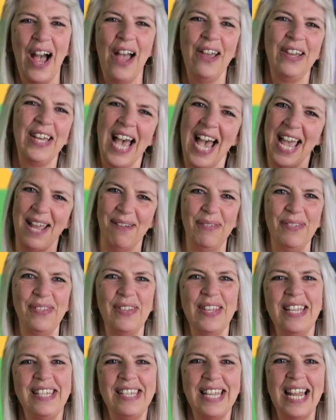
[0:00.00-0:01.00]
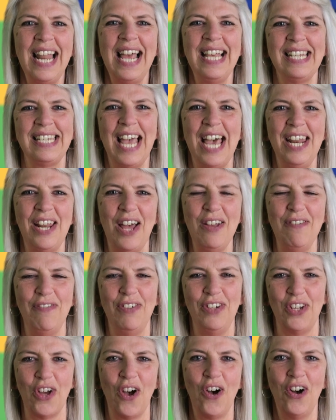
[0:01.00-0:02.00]
Okay, so let's head over
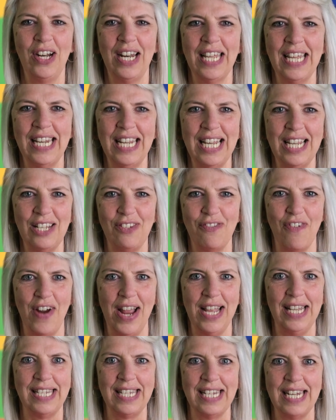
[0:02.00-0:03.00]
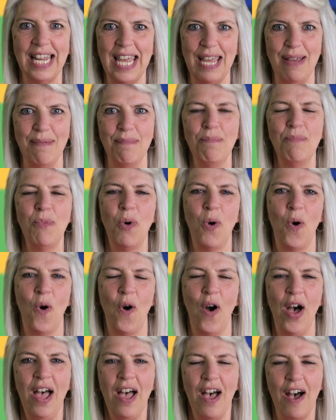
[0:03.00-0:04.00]
to Ollie and his friends and hear
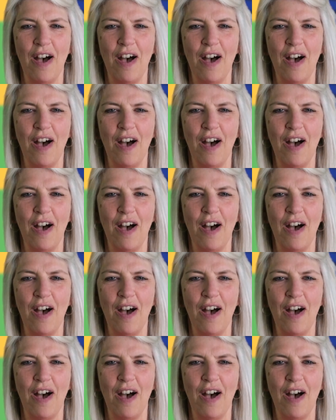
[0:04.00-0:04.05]
more